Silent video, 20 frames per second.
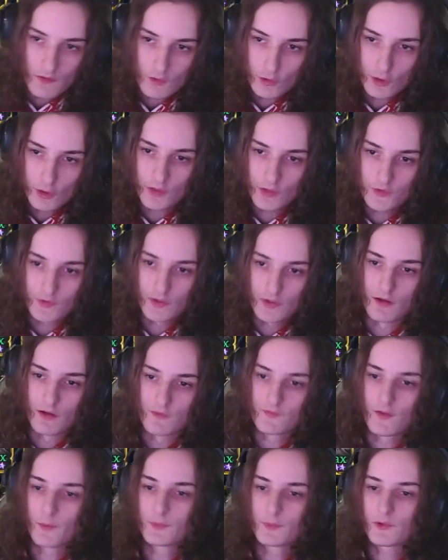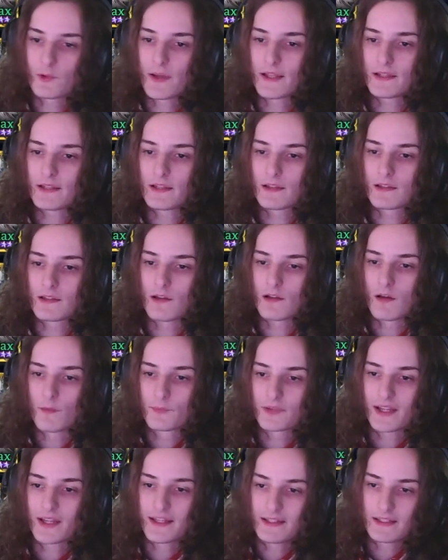Lost Love.
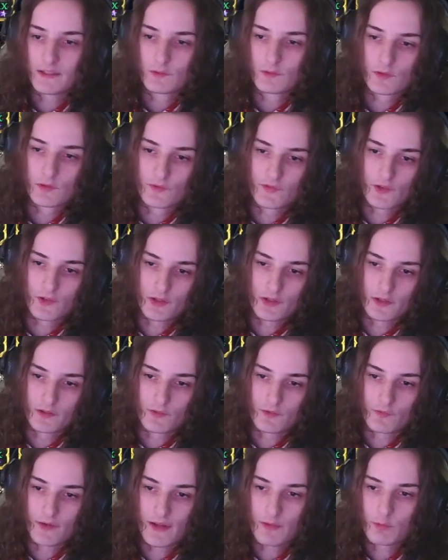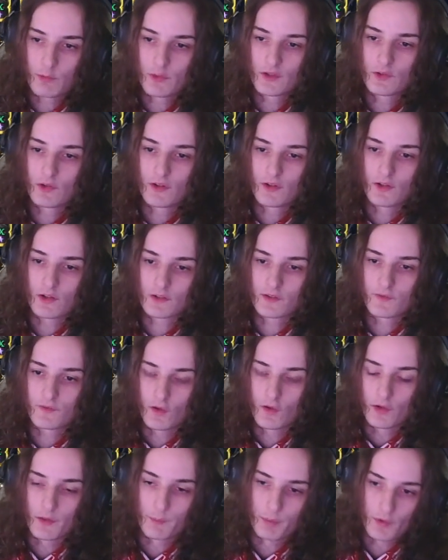Obtain Hero Vjörna the Wraith Queen to unlock the
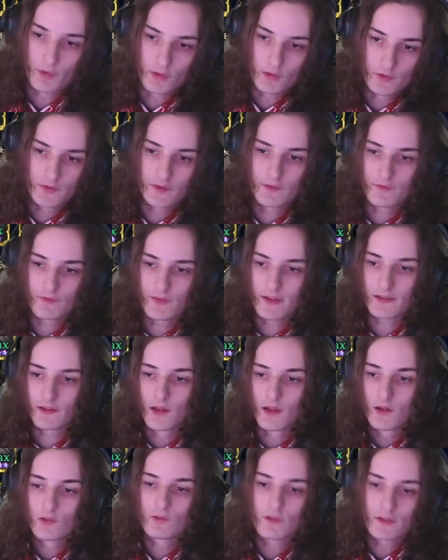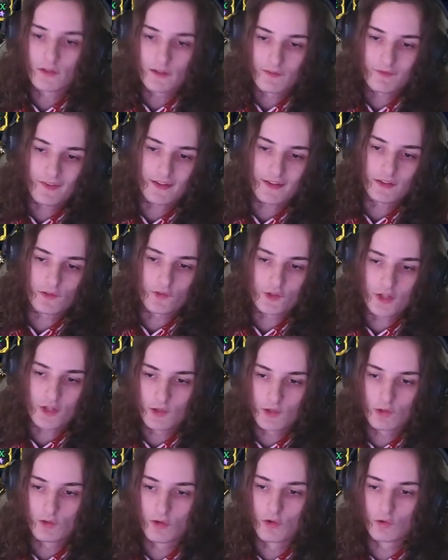following bonus effect. Doing the effect of
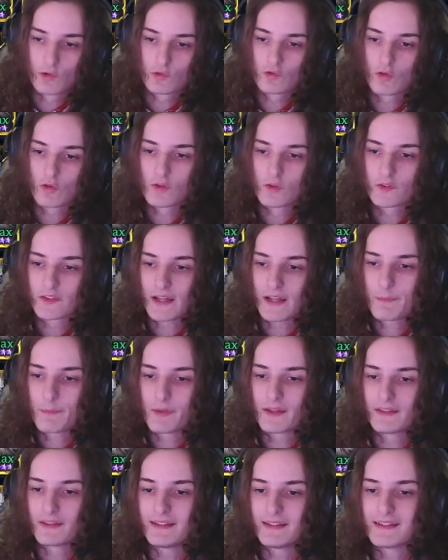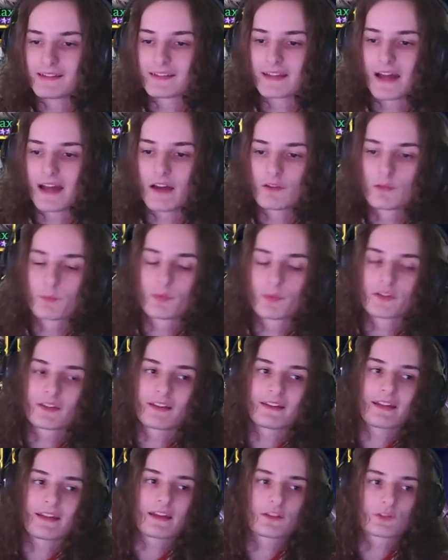Shadow Cloak, Soul Sniping deals
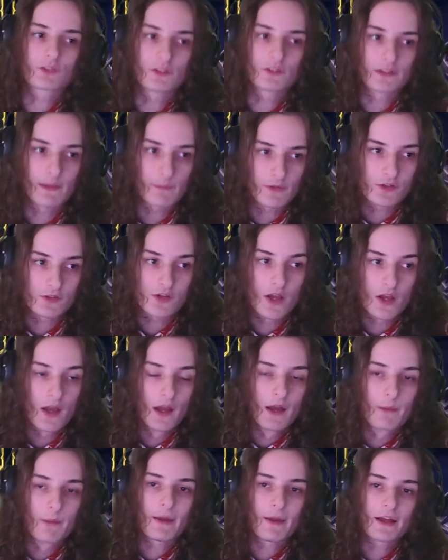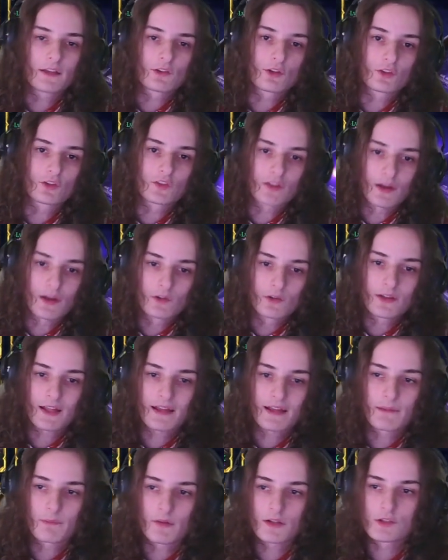100% extra damage. Might not sound
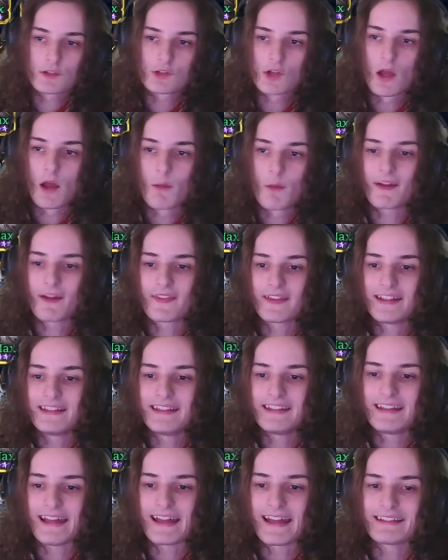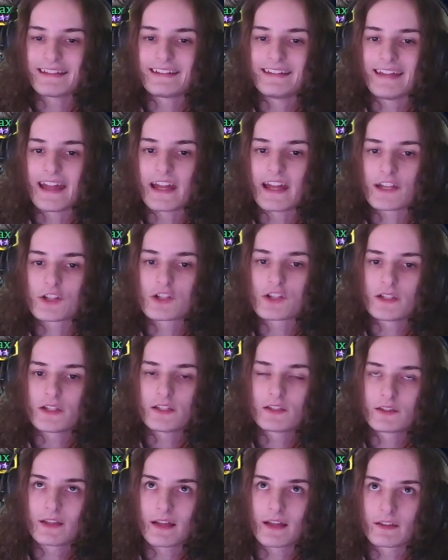like much, but in the end he
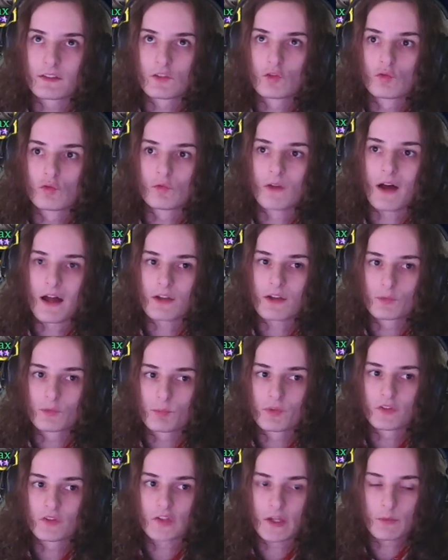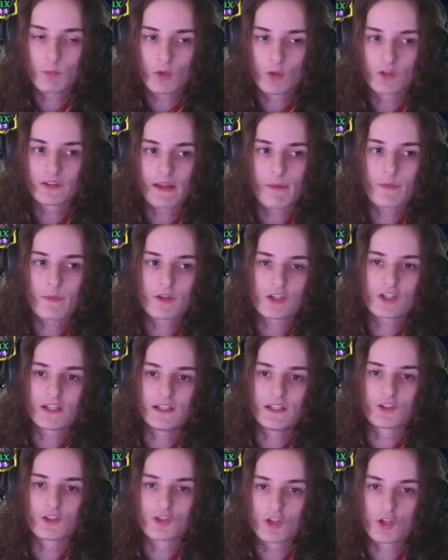actually doesn't do 100% more damage,
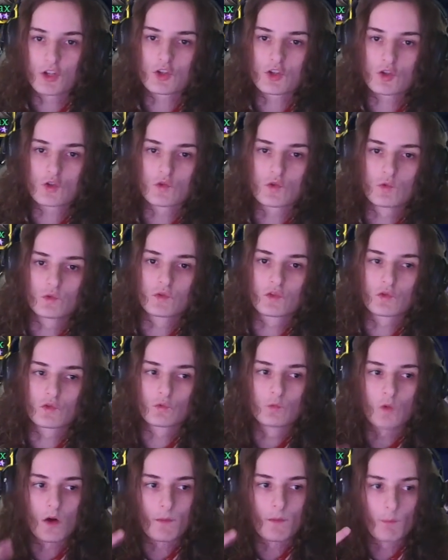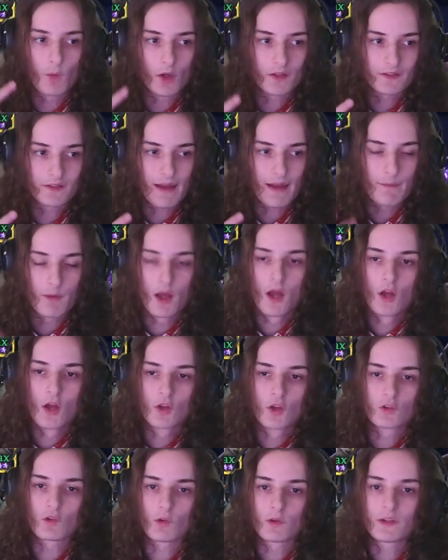he legit shoots one more time.
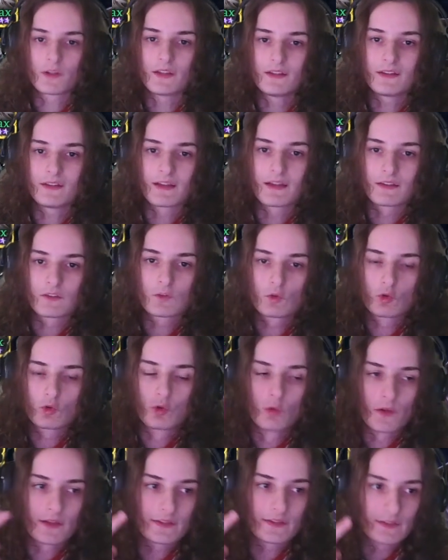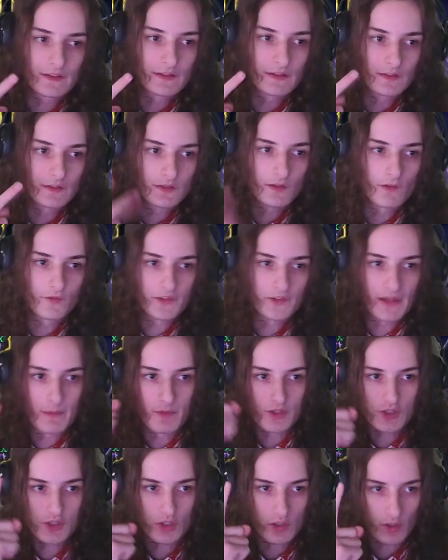So he does 2 instances of
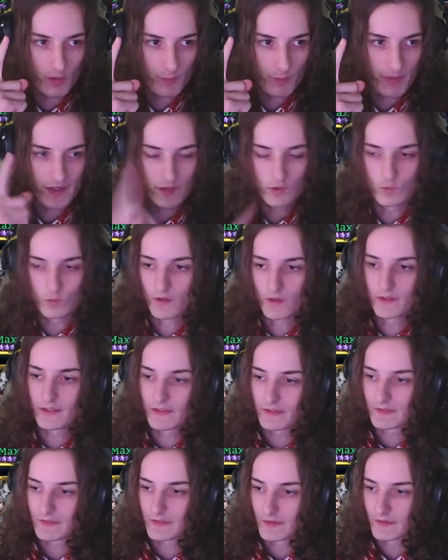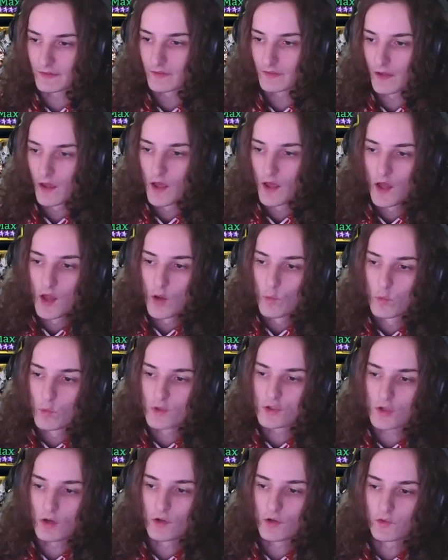damage compared to 1 instance,
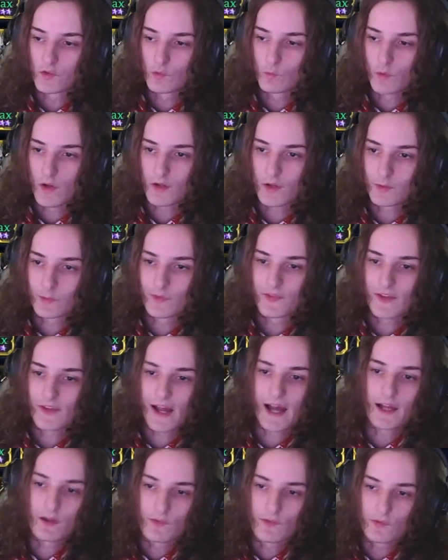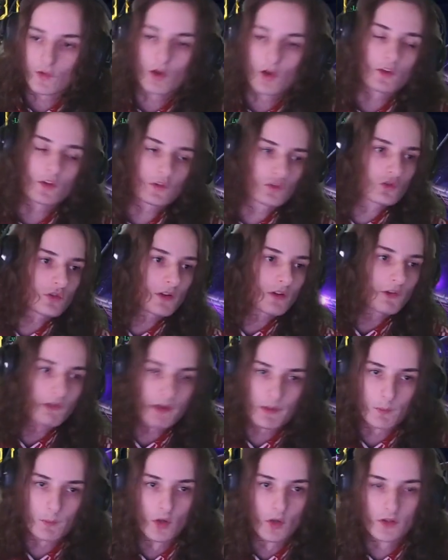which also works with the Eye of Curse
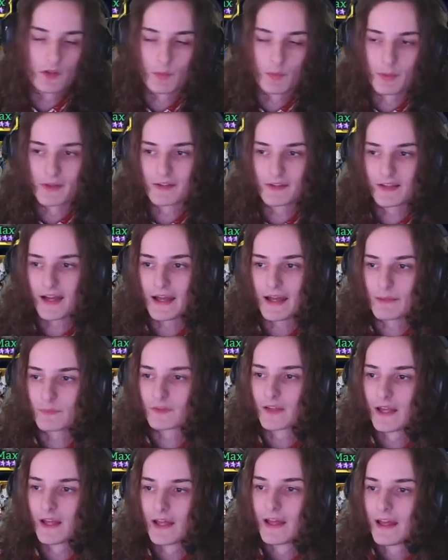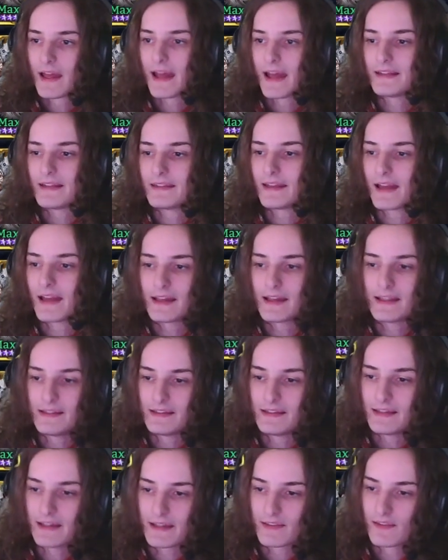triggering multiple times. And yeah,
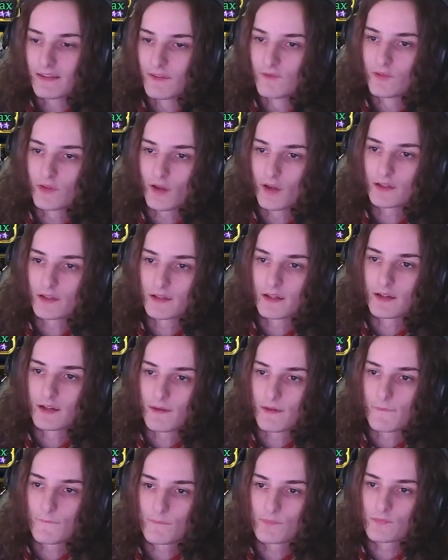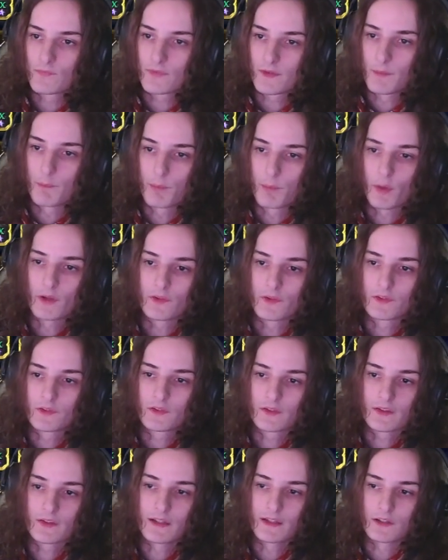in the end the Vjörna bond
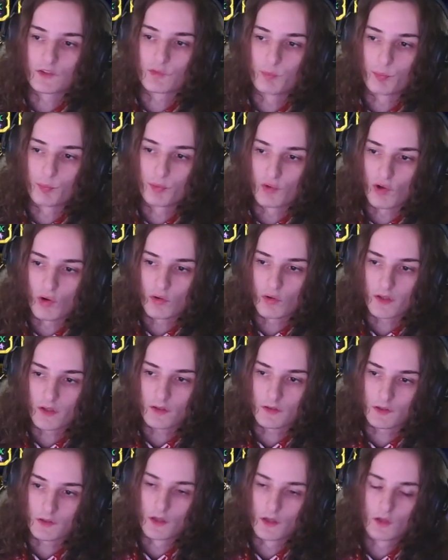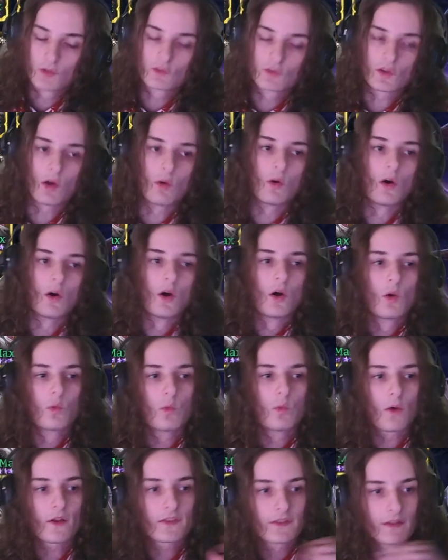skill is broken. So,
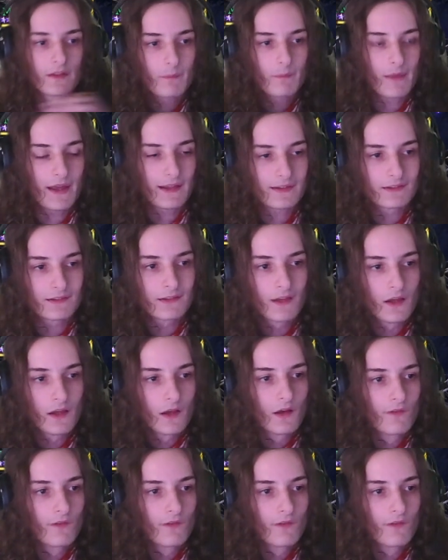what to max?